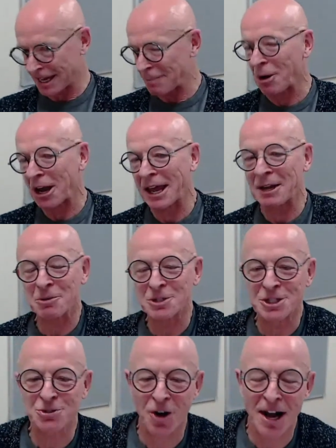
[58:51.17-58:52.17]
Get my
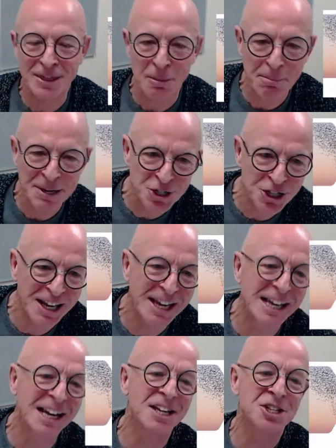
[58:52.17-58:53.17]
languages right. The pidgin
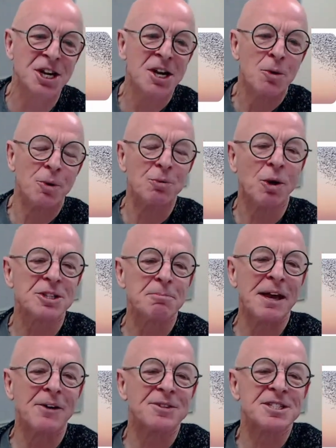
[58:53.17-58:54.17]
English. We want to be
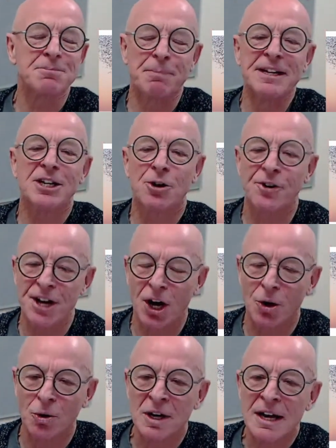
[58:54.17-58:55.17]
able to speak
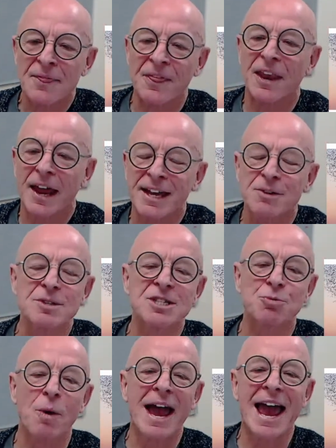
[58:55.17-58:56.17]
Creole the language
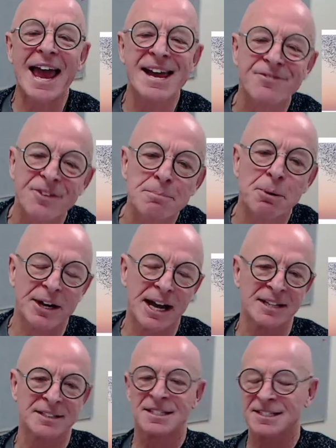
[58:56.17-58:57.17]
where everybody
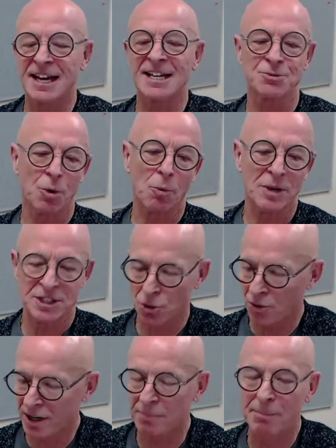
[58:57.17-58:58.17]
understands what we're
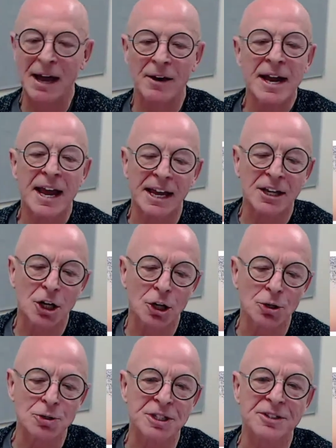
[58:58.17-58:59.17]
talking about,
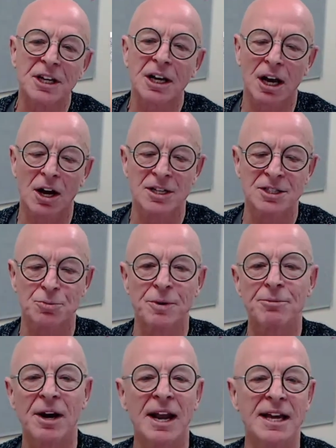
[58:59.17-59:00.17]
including the clients we
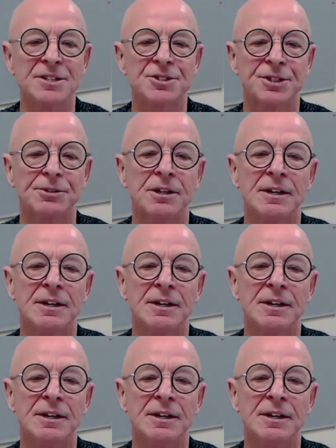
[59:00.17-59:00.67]
relate to.